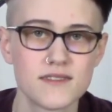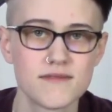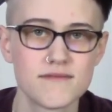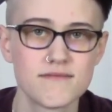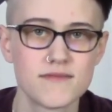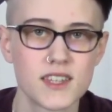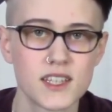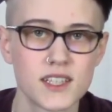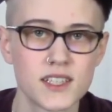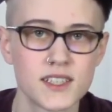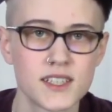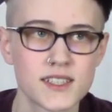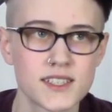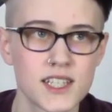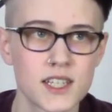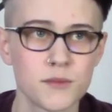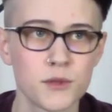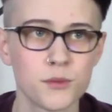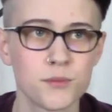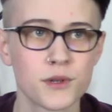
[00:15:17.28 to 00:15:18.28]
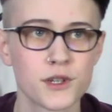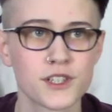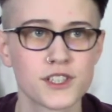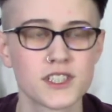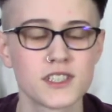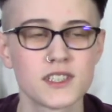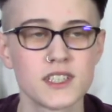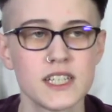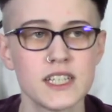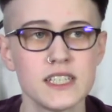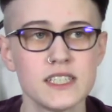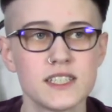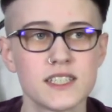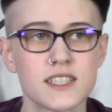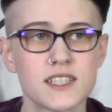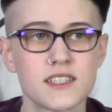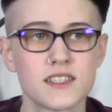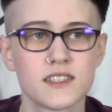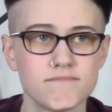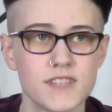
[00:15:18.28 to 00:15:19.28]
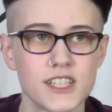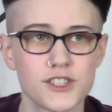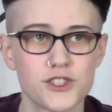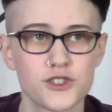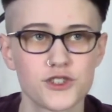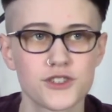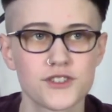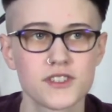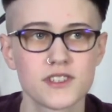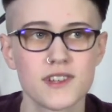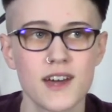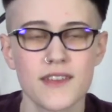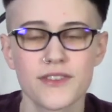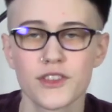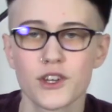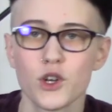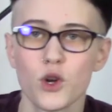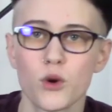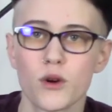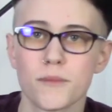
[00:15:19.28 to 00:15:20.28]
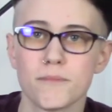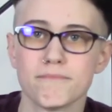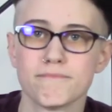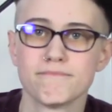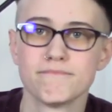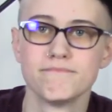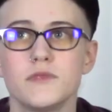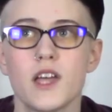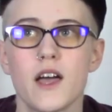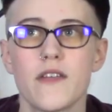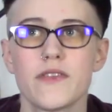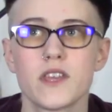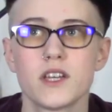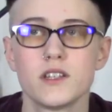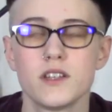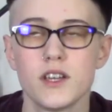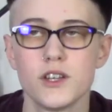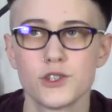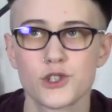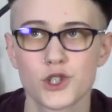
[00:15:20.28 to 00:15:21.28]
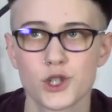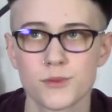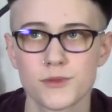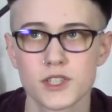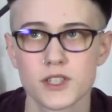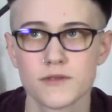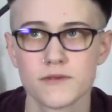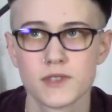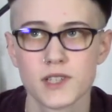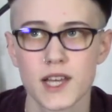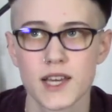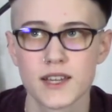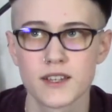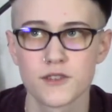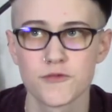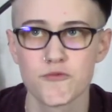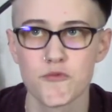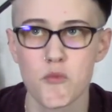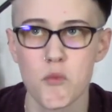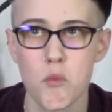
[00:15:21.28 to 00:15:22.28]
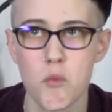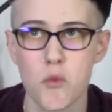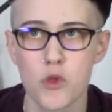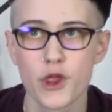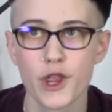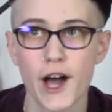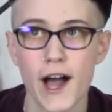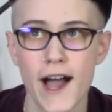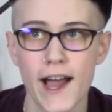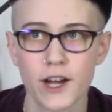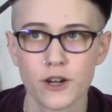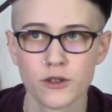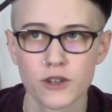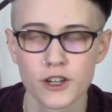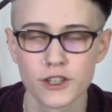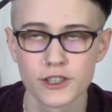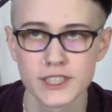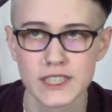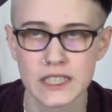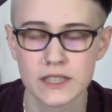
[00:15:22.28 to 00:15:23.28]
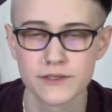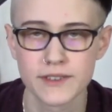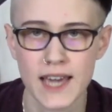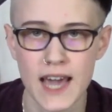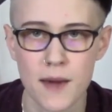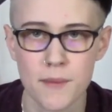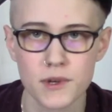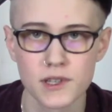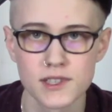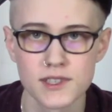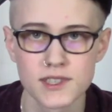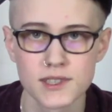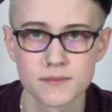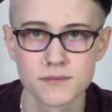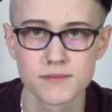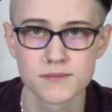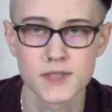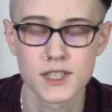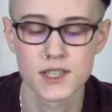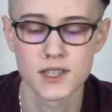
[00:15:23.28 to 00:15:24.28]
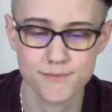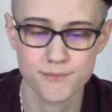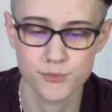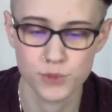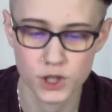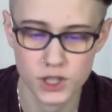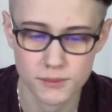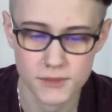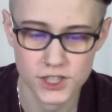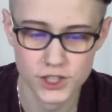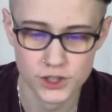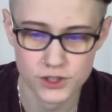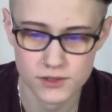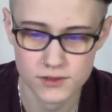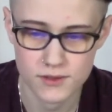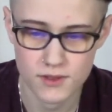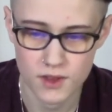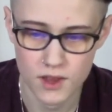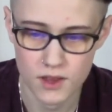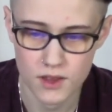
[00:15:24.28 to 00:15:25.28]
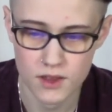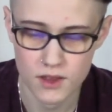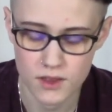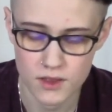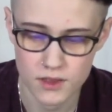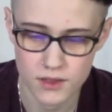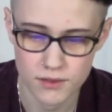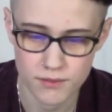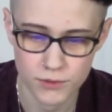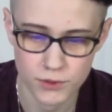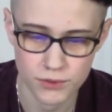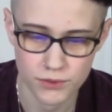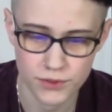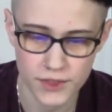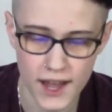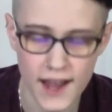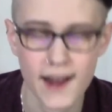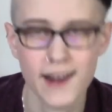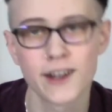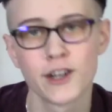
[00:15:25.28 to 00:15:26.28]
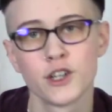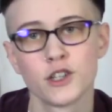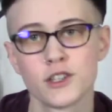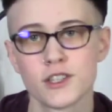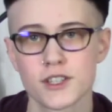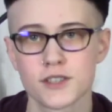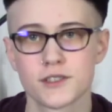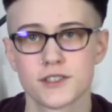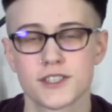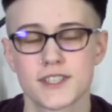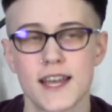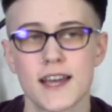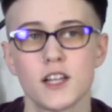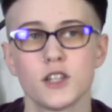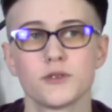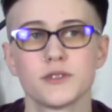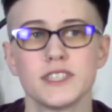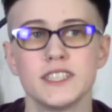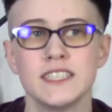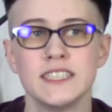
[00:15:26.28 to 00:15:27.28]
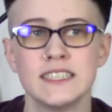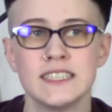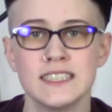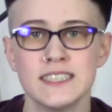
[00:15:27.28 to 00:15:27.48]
that a disabled person needs. It's just not the norm. And then in terms of like the hierarchy of capitalism, pretty much the higher your salary,